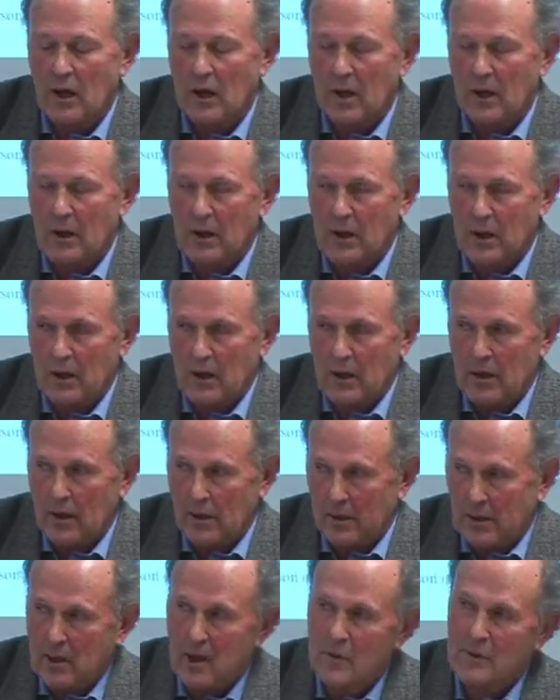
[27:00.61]

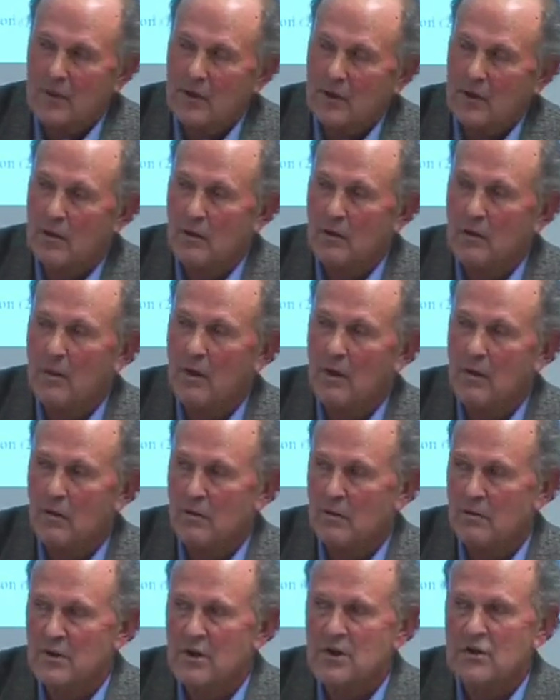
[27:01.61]
an urban economy
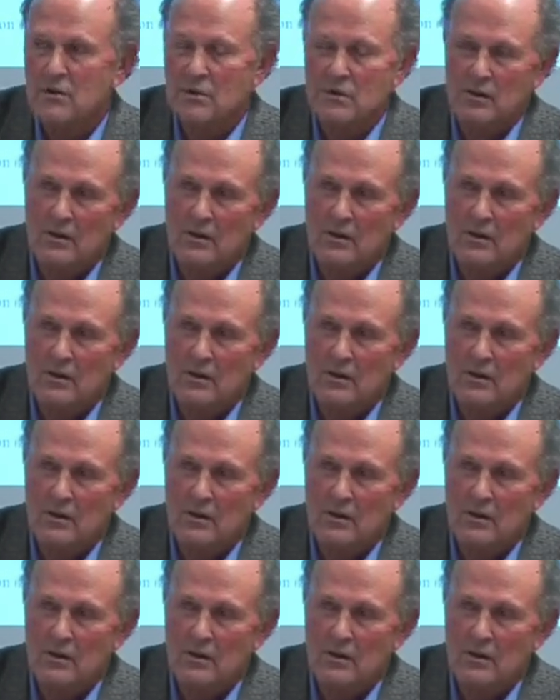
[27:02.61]
or a regional